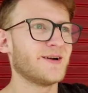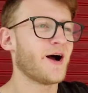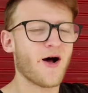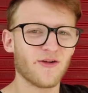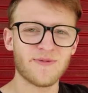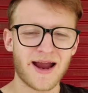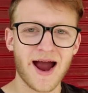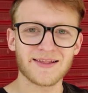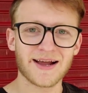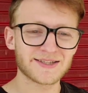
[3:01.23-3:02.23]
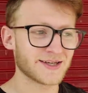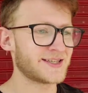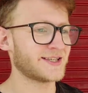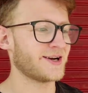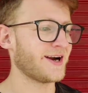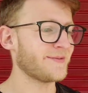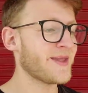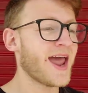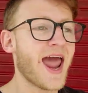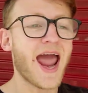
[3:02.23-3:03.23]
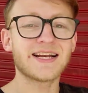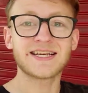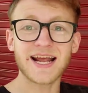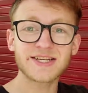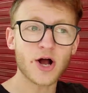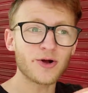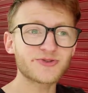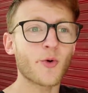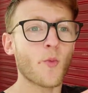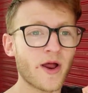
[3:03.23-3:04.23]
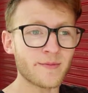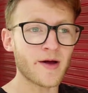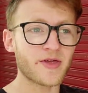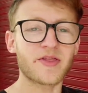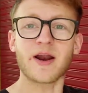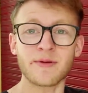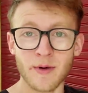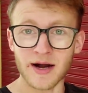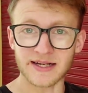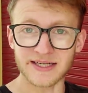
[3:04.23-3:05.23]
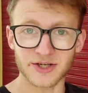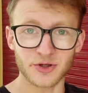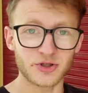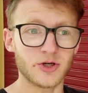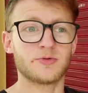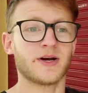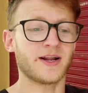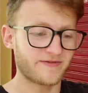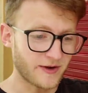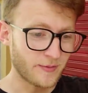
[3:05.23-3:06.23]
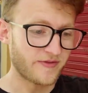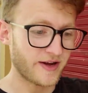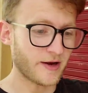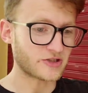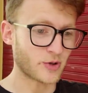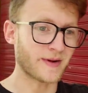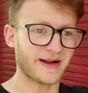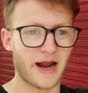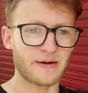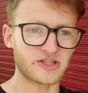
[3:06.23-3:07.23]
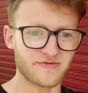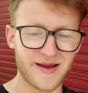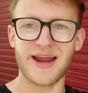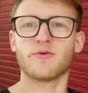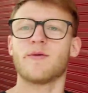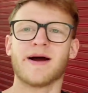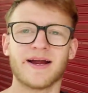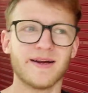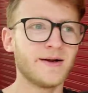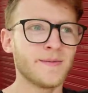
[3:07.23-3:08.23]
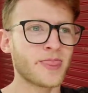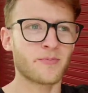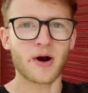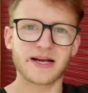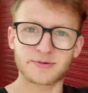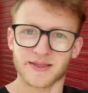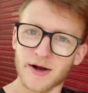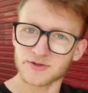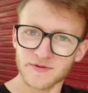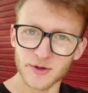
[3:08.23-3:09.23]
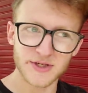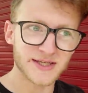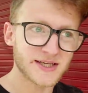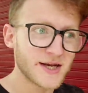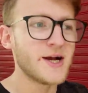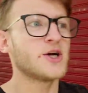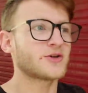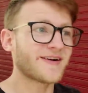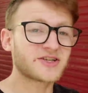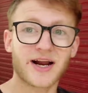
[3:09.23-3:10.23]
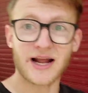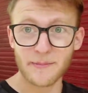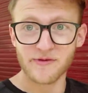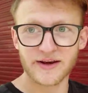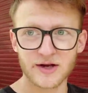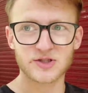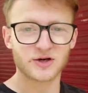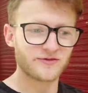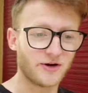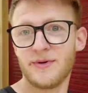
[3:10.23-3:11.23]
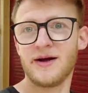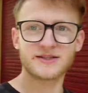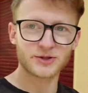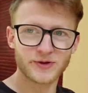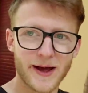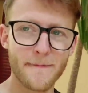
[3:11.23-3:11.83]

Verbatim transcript: all of my highlights on TikTok. And today is also one month that I've been monetized on YouTube. So I need to film a video showing like how much I've made, what my price per thousand views is. So I've actually got a couple videos to go film. Let's go do that.